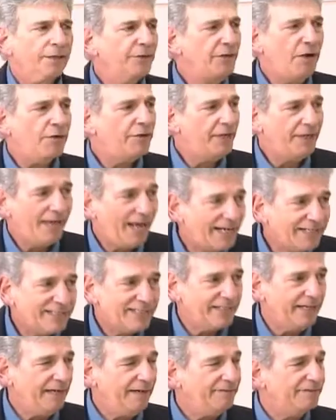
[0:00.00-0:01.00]
No, they're not
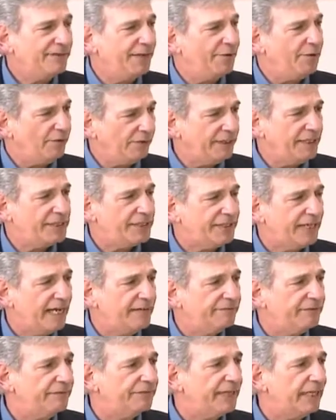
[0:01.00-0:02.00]
safe. They're only
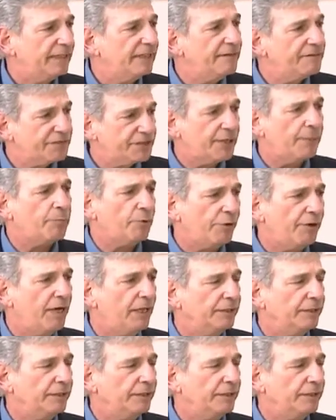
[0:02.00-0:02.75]
safe if they live somewhere